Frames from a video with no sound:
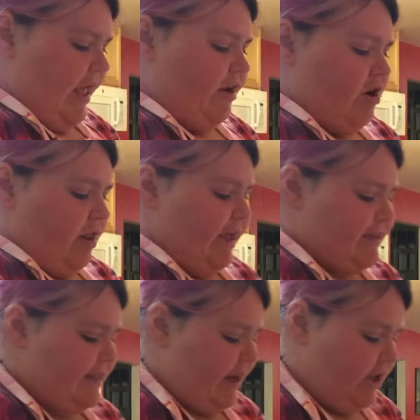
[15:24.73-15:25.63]
I don't know, like
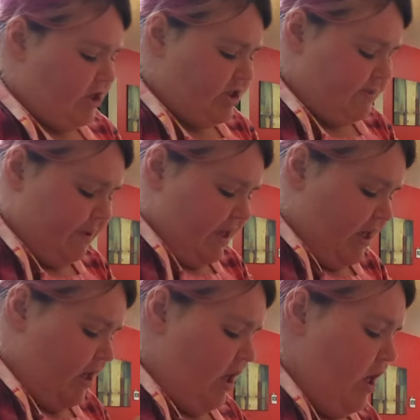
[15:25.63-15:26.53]
I said, it could just
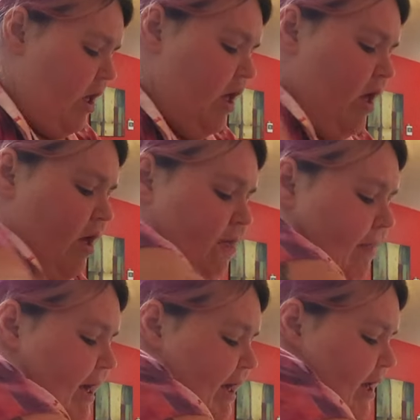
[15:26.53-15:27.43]
be
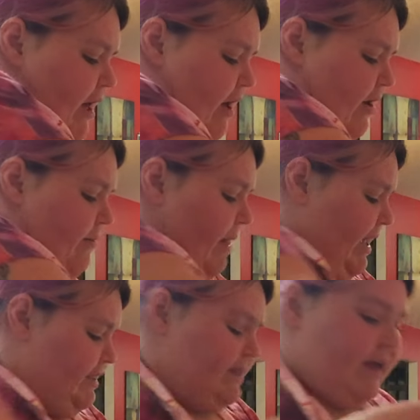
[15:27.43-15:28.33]
my
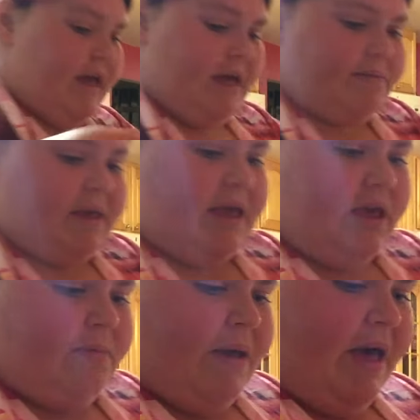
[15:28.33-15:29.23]
icing. I am
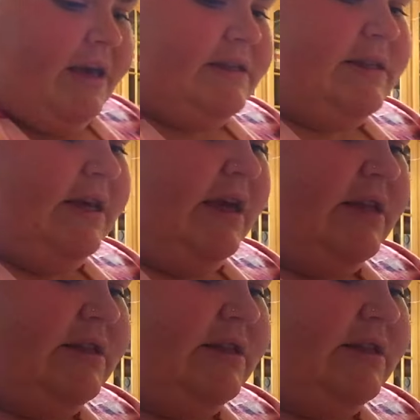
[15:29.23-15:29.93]
taking my icing